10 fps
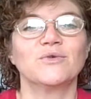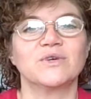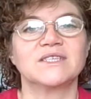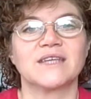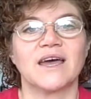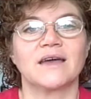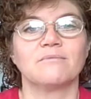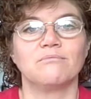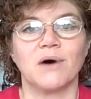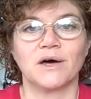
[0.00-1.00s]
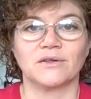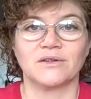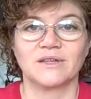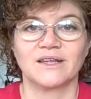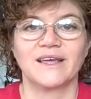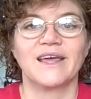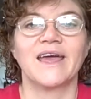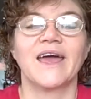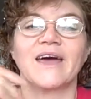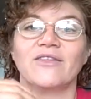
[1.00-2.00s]
We say bottle,
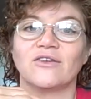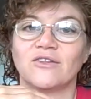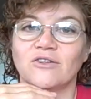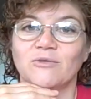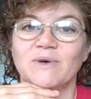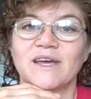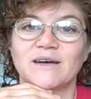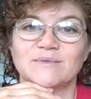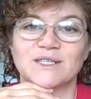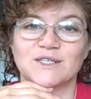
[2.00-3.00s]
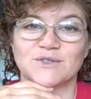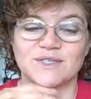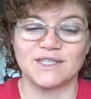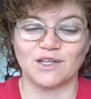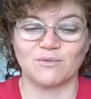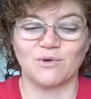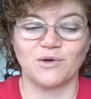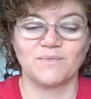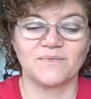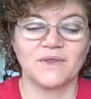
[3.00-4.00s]
and the ul becomes its own syllable.